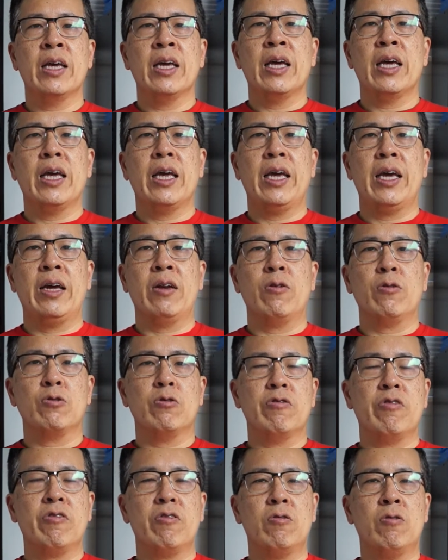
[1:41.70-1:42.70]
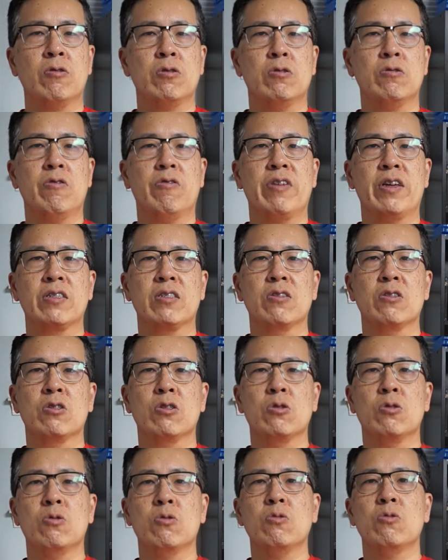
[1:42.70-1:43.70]
and all sorts of things
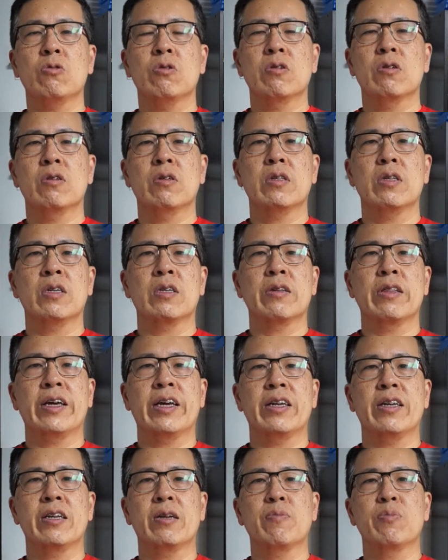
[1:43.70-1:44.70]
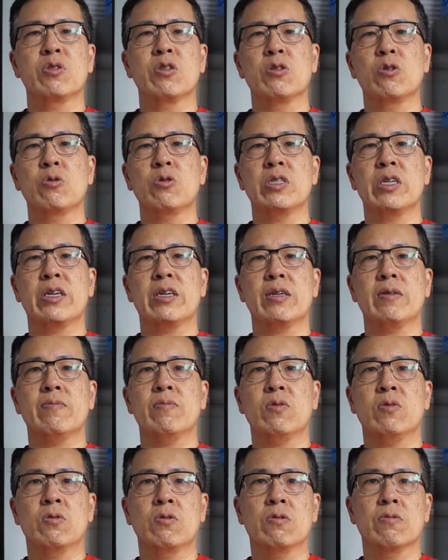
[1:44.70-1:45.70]
ensue. You know, they ended up seducing him,
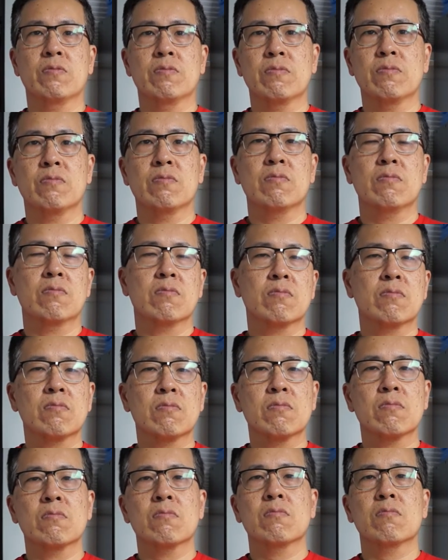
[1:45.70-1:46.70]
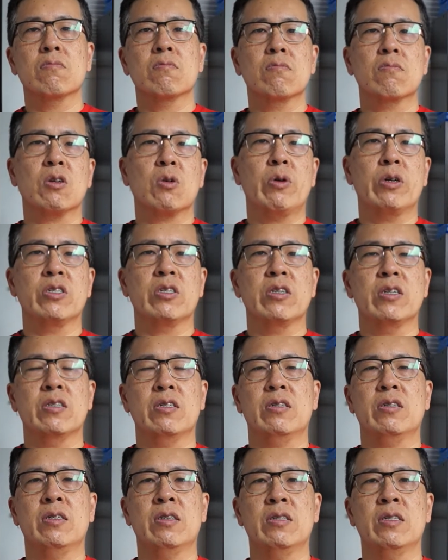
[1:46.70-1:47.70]
or the question
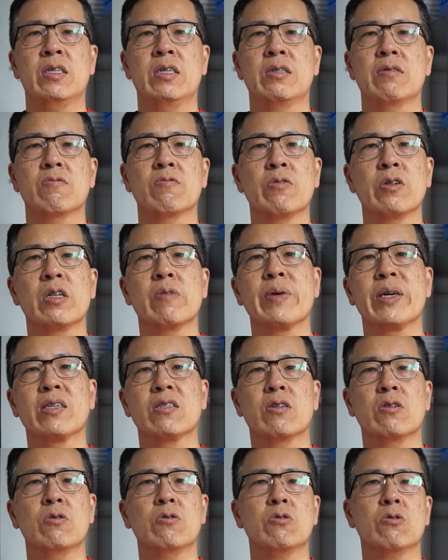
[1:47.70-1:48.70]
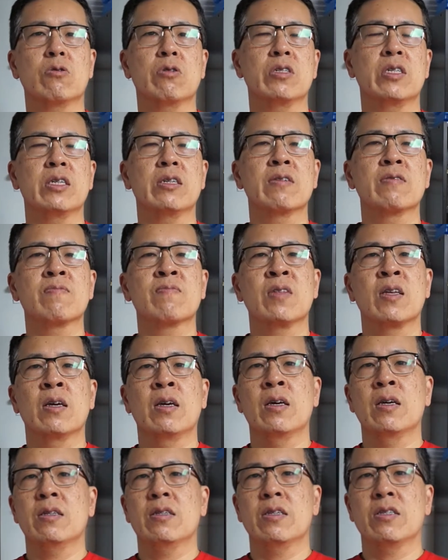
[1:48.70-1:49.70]
is he really being seduced, or is he
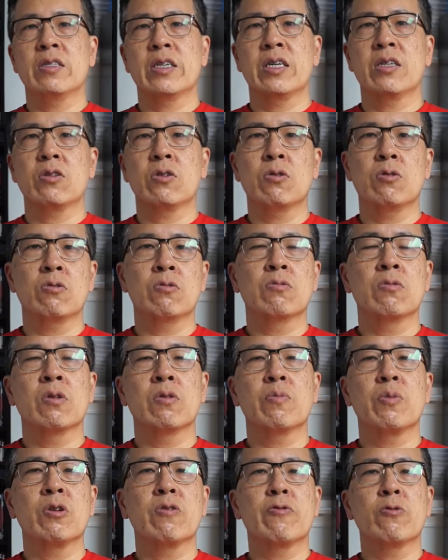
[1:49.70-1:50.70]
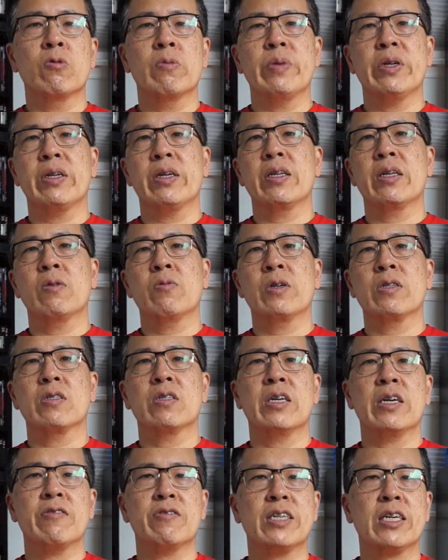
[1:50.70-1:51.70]
just seeing two beautiful women and he wants to
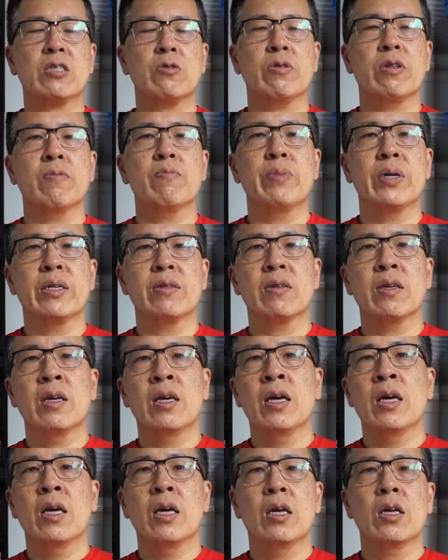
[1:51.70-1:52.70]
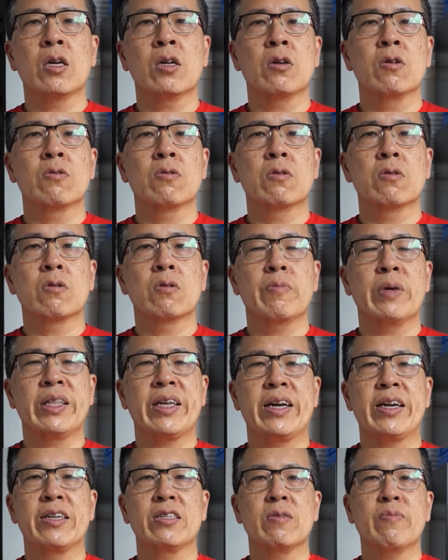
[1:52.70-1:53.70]
have sex with them? But, you know, be
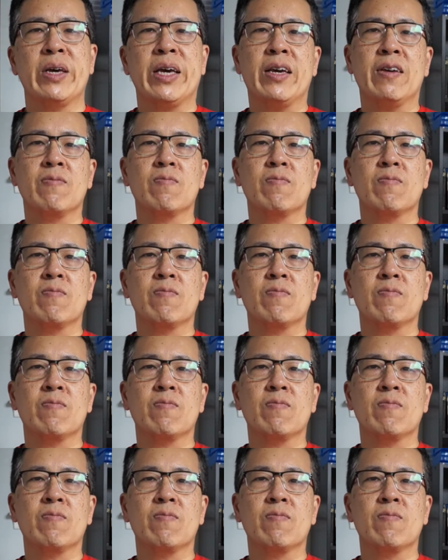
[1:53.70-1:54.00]
that as it may,